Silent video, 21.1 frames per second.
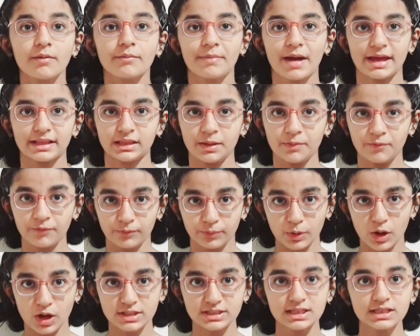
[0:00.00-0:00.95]
By the
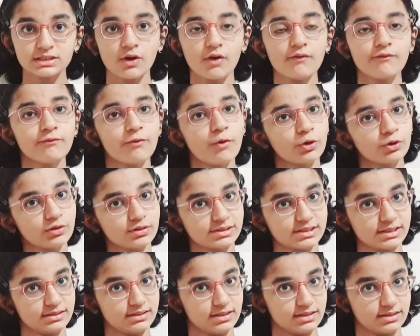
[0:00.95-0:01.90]
process of
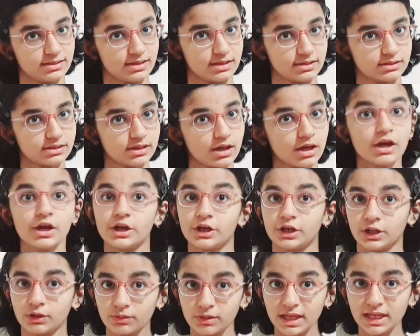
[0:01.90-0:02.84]
photosynthesis.
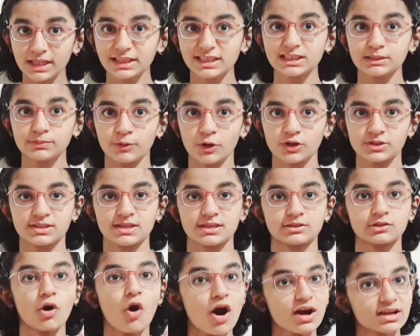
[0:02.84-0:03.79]
During this
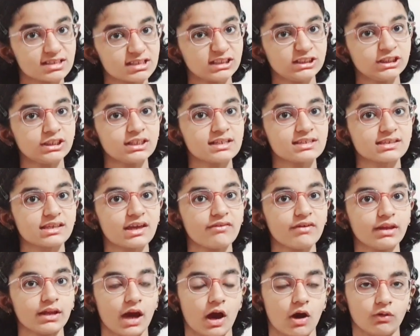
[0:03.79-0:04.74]
process, oxygen is
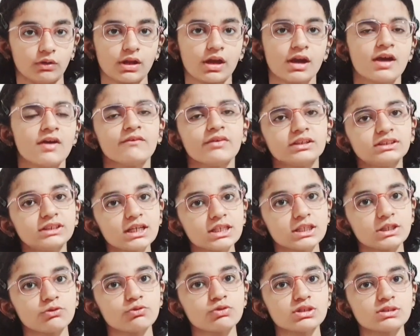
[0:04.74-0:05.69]
given out, which
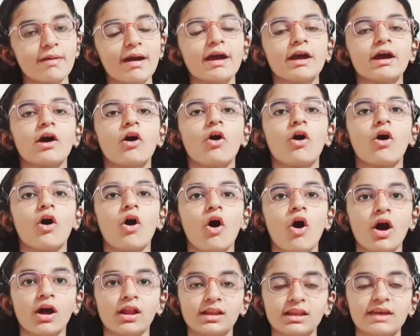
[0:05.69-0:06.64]
is used by
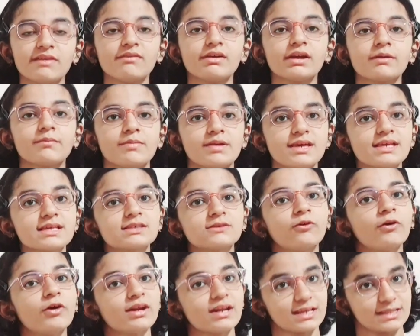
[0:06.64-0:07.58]
all living beings
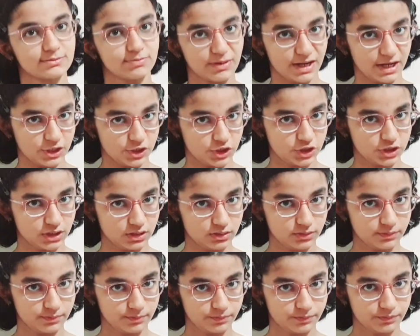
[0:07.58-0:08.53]
for respiration.
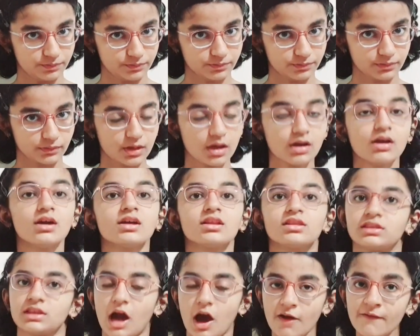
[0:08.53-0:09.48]

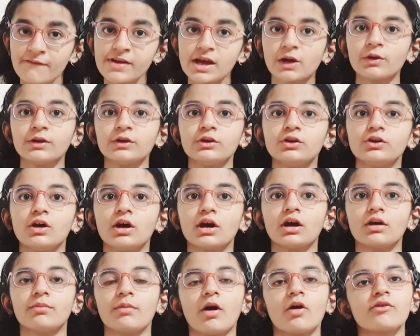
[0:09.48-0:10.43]
Now we are going to
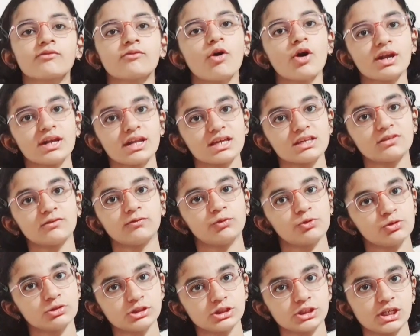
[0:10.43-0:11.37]
talk about what is
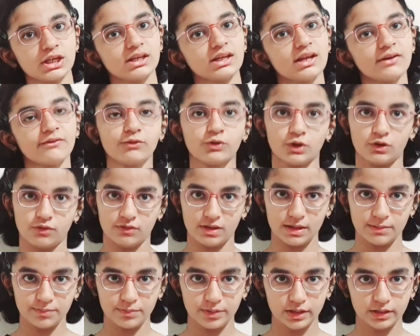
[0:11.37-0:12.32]
food chain and food
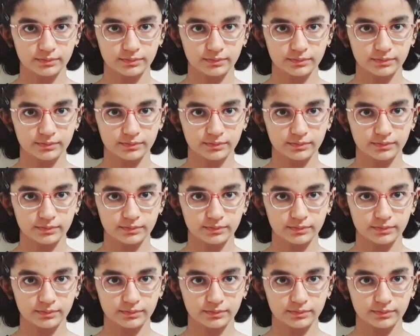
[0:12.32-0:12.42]
web.